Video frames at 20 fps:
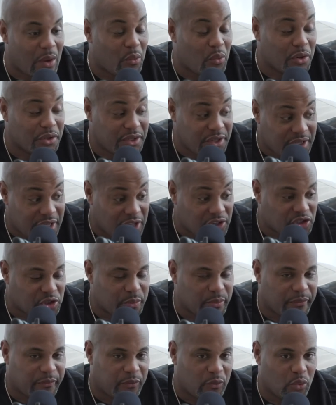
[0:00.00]
I wanted to catch
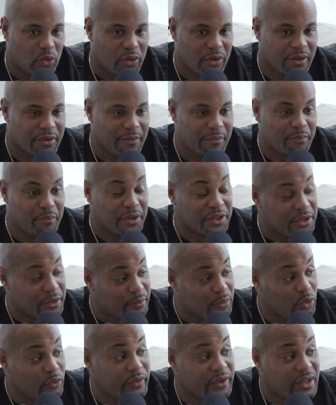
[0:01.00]
you before. But the
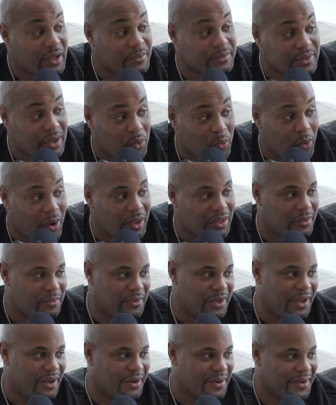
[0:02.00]
movie comes out while
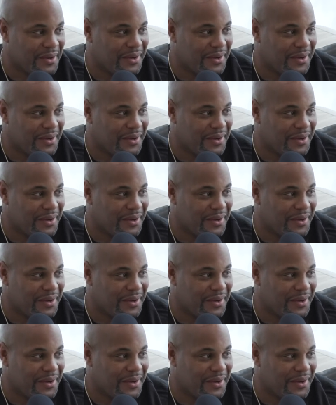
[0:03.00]
I'm there.